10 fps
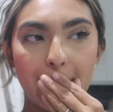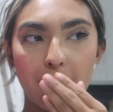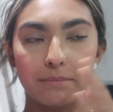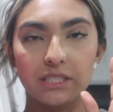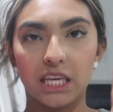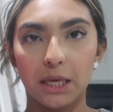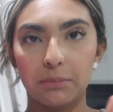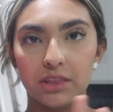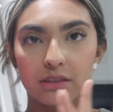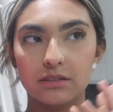um, to
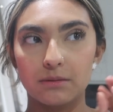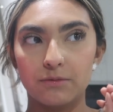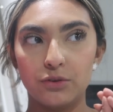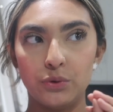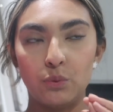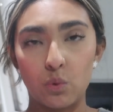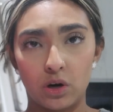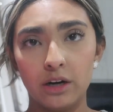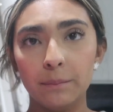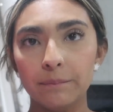keep some food
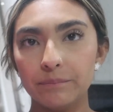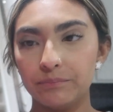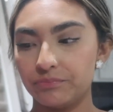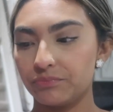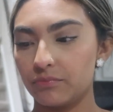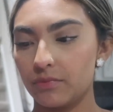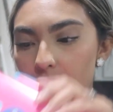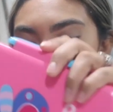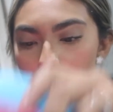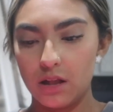warm.
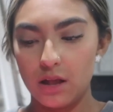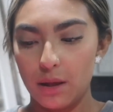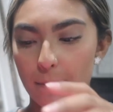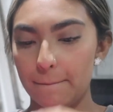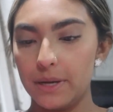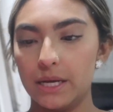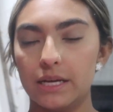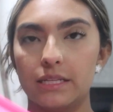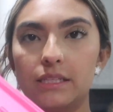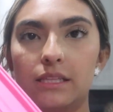
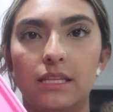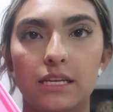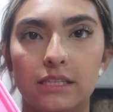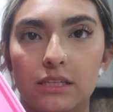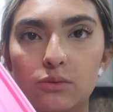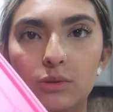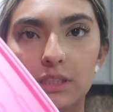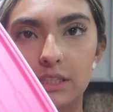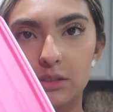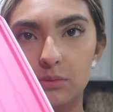But this is
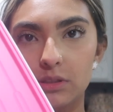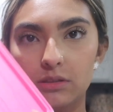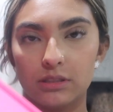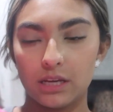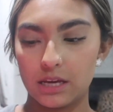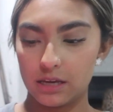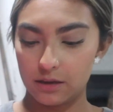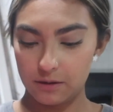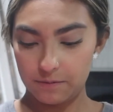what this one looks like.